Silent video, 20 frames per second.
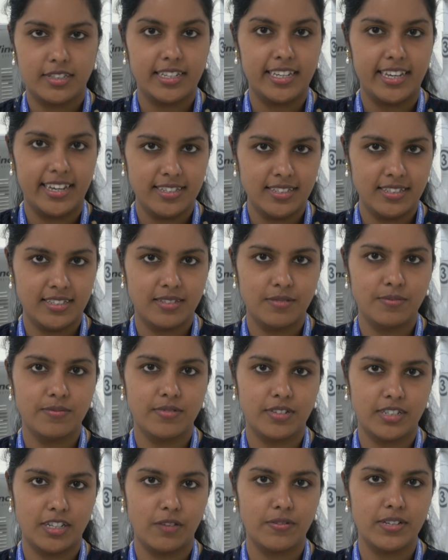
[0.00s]
yes,
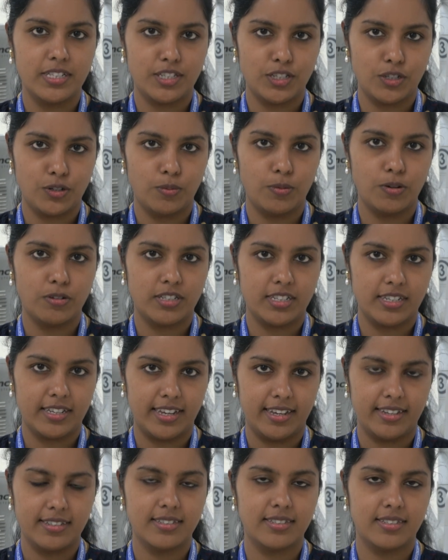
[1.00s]
Da Vinci robotic
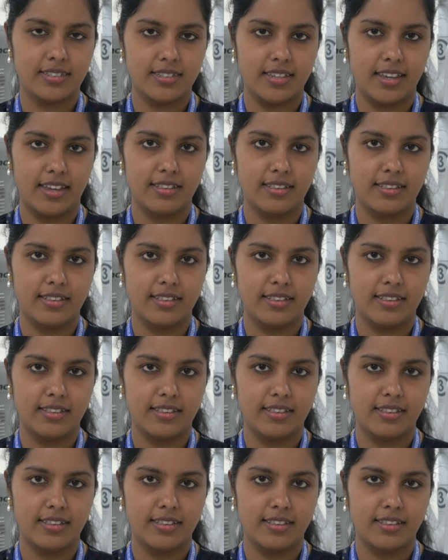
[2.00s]
S,